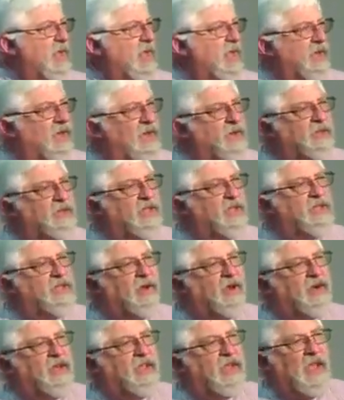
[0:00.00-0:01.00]
And then there's a
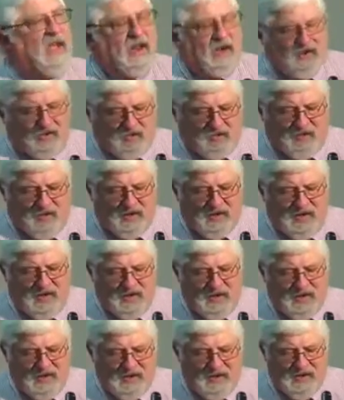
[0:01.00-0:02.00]
third category.
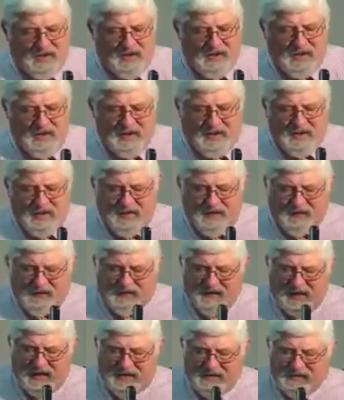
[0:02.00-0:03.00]

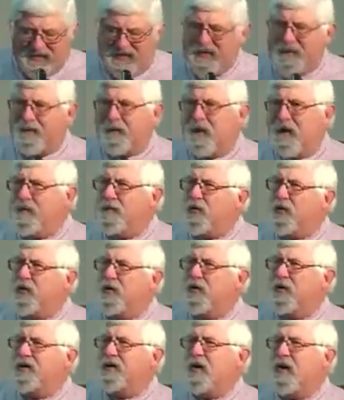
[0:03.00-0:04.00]
These are the people
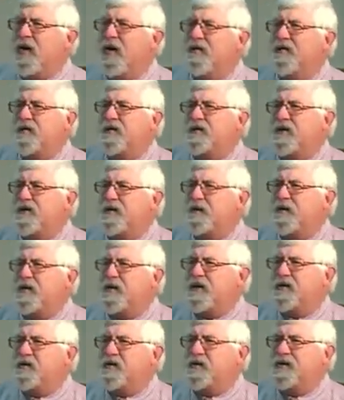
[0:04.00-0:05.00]
who are thought of as the
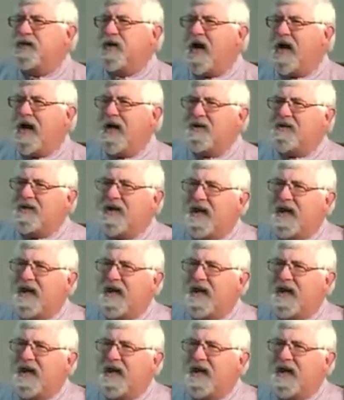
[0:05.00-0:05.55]
spiritual giants.